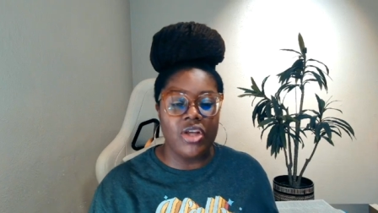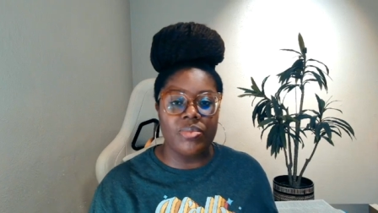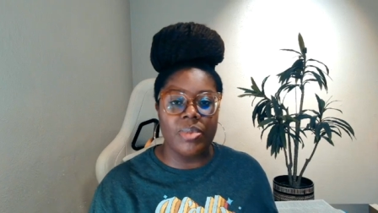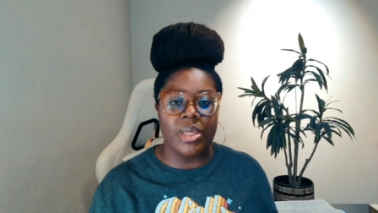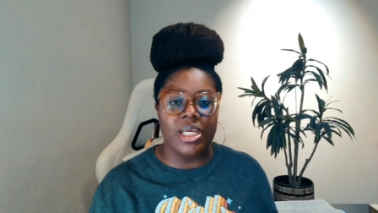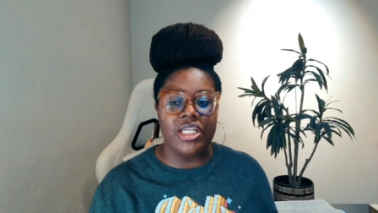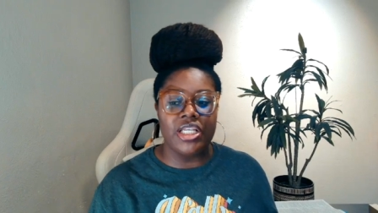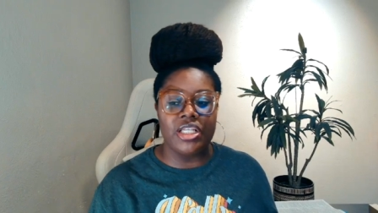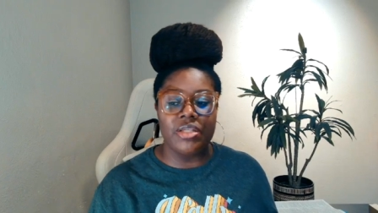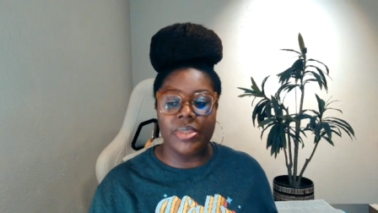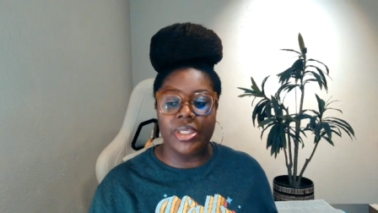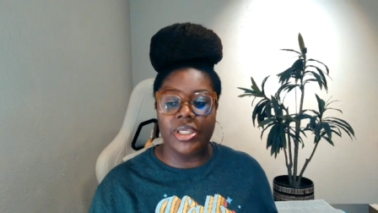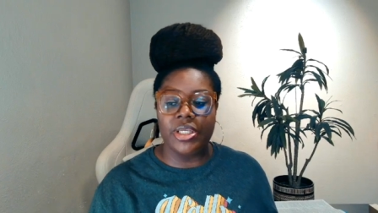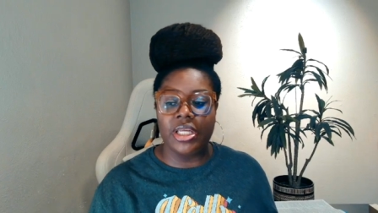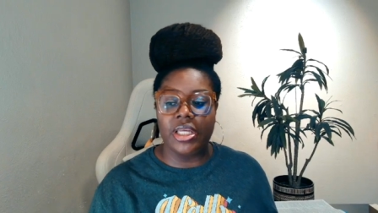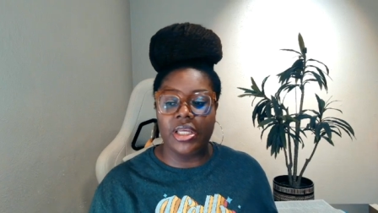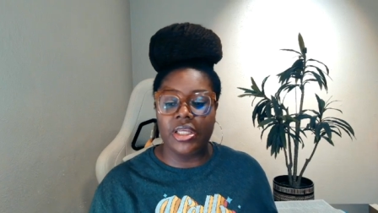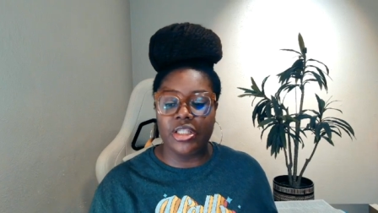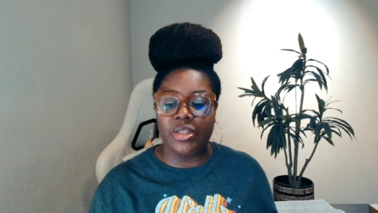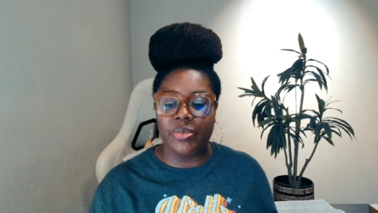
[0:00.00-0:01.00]
My husband
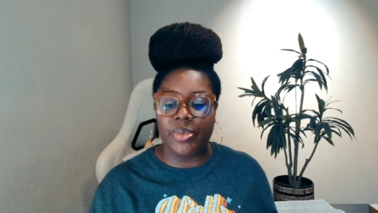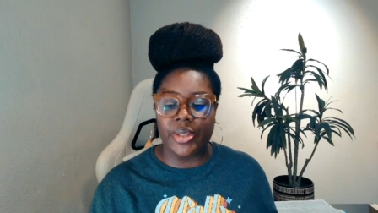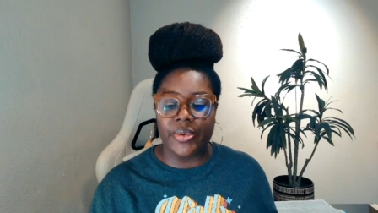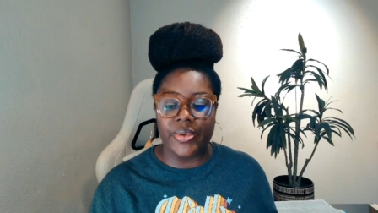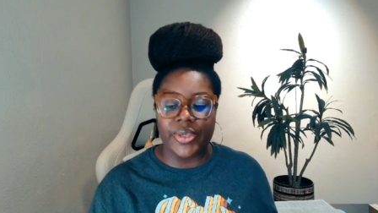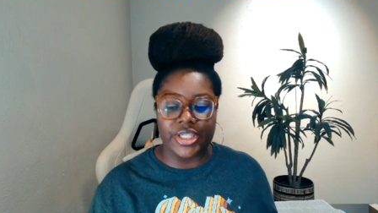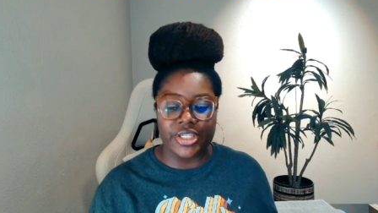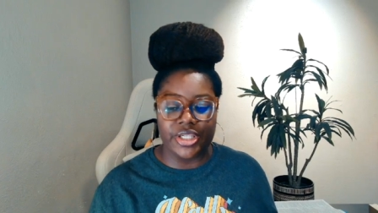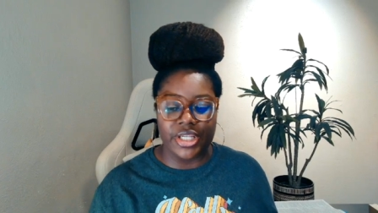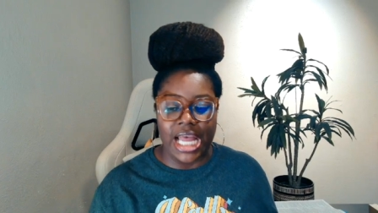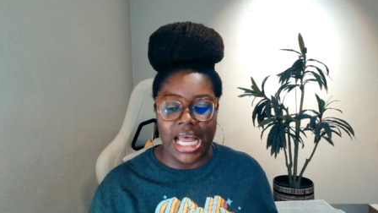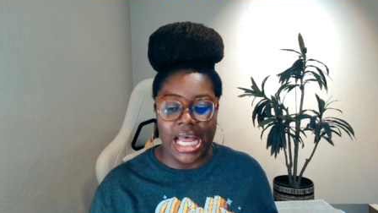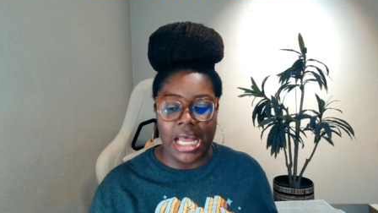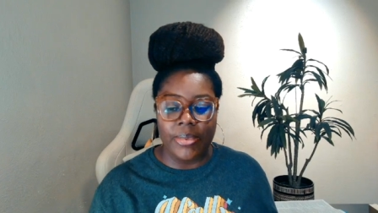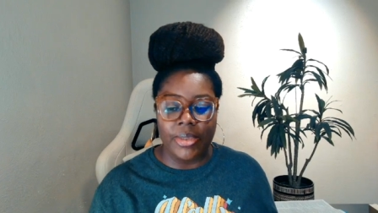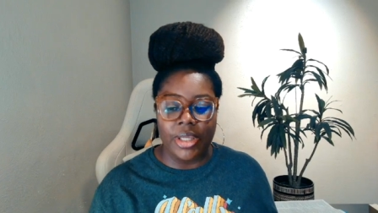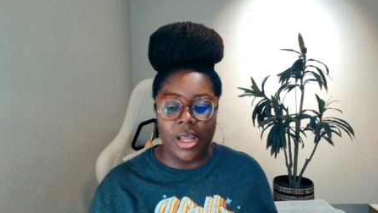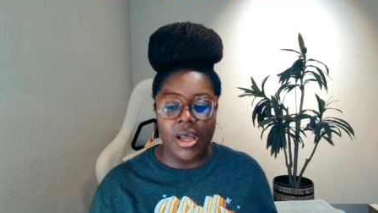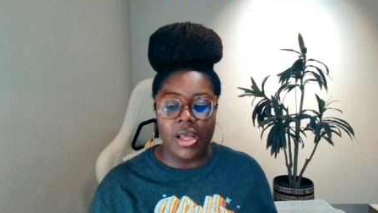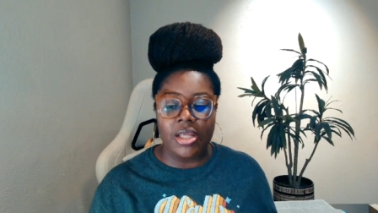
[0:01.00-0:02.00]
experienced job
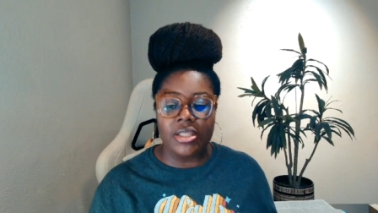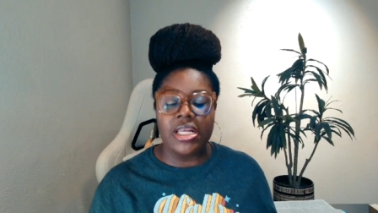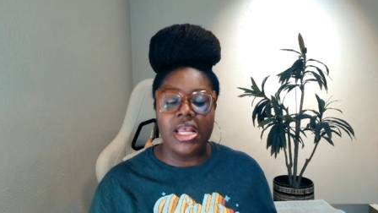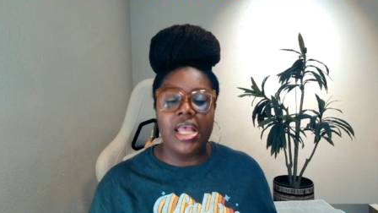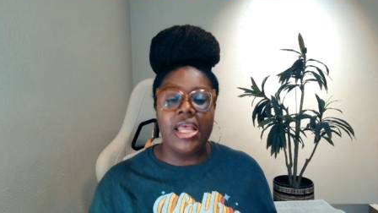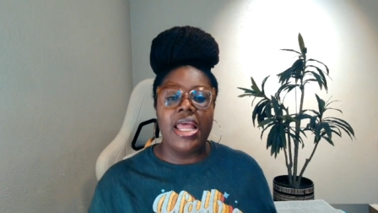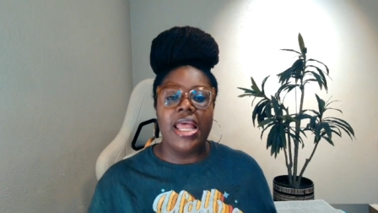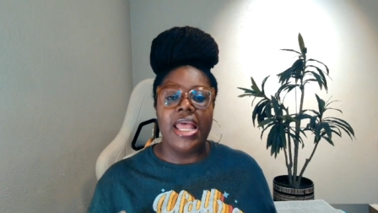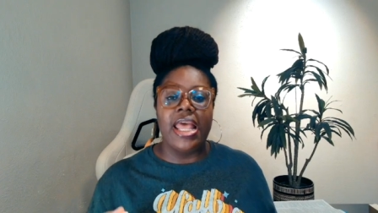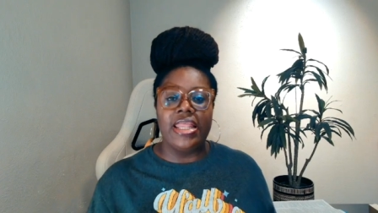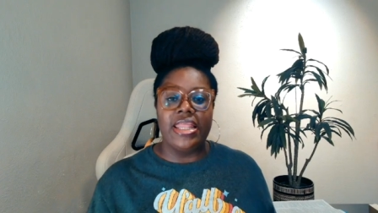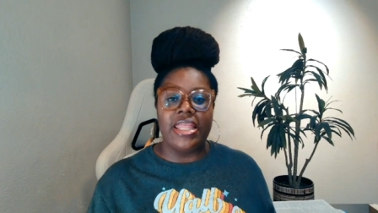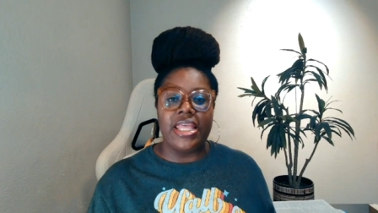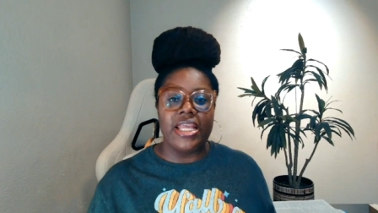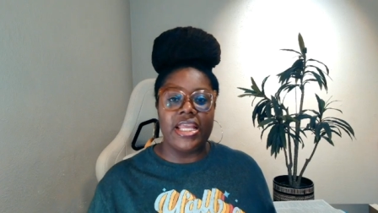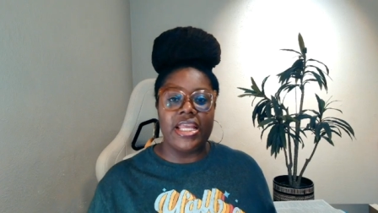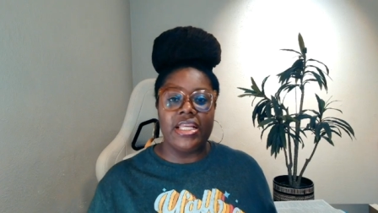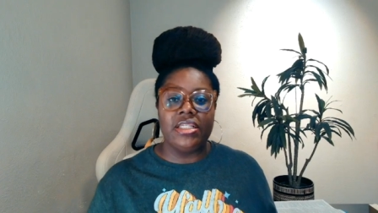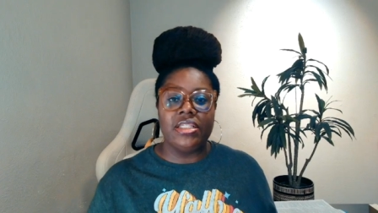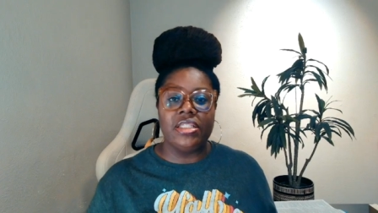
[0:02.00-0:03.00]
loss, and
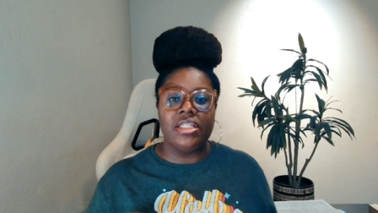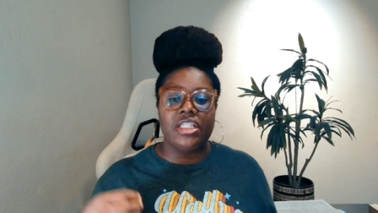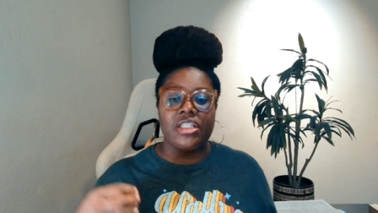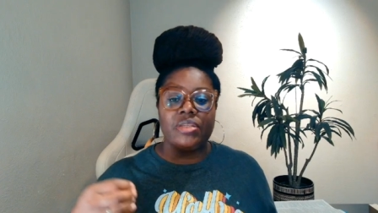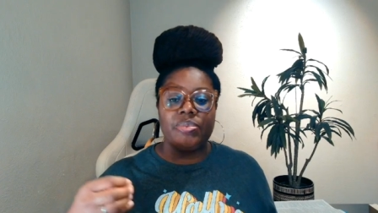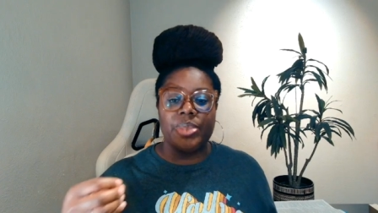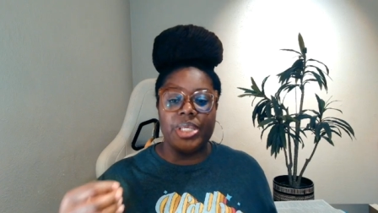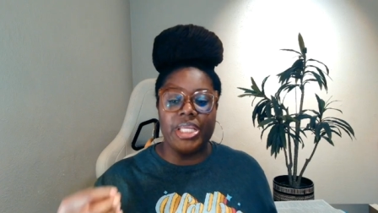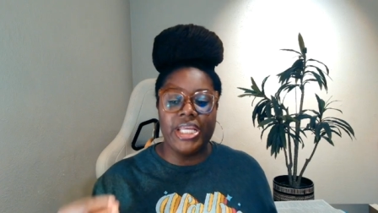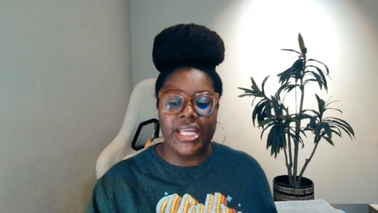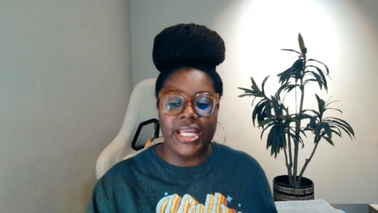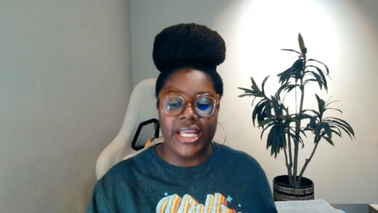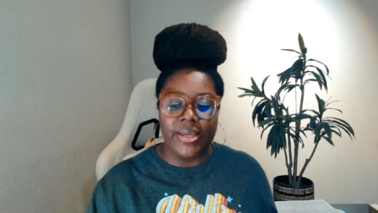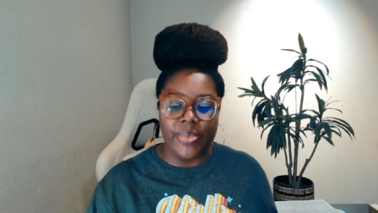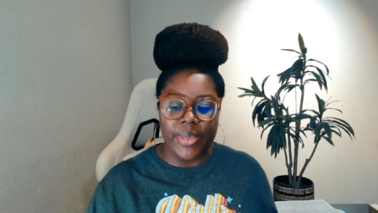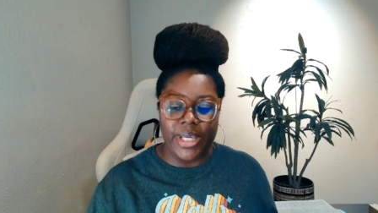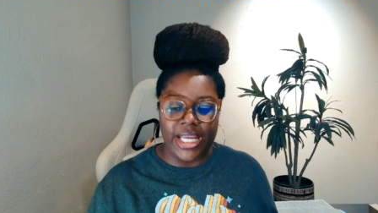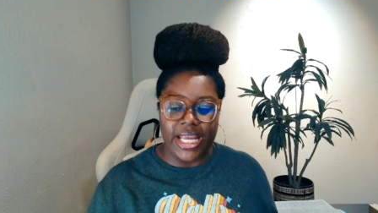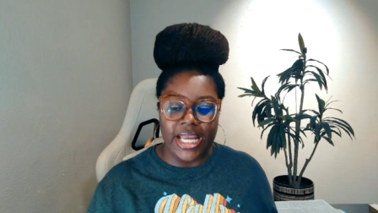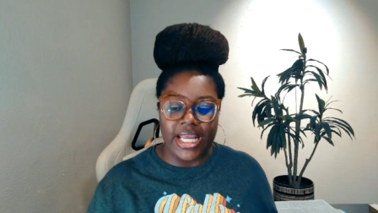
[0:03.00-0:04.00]
things just be-
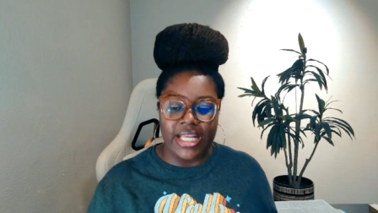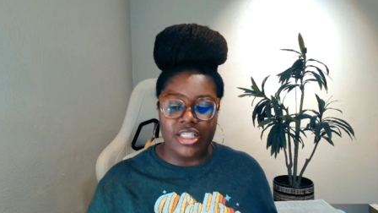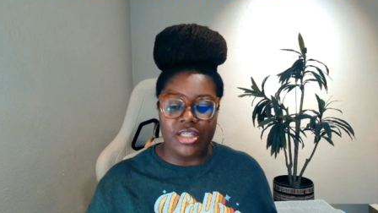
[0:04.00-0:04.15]
began to